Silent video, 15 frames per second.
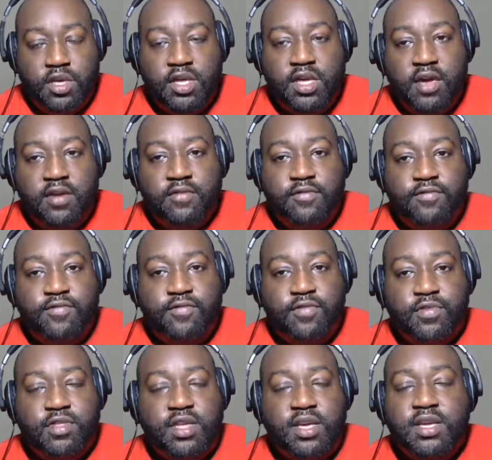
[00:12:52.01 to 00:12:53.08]
give
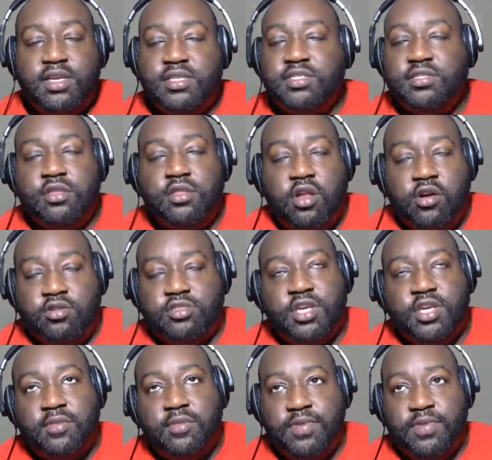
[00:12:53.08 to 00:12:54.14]
these large
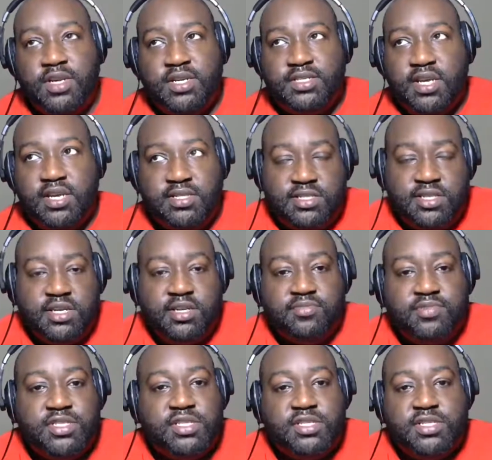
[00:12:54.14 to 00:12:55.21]
companies
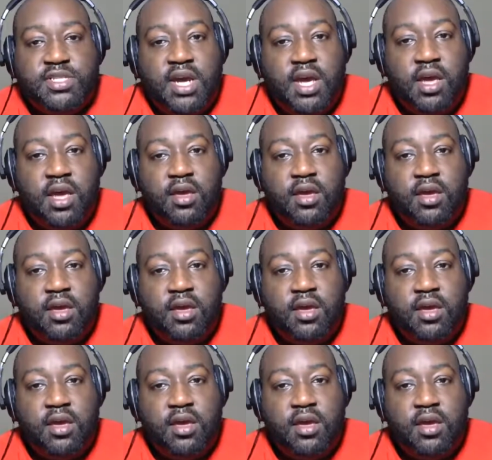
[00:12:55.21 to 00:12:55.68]
incentives to stay,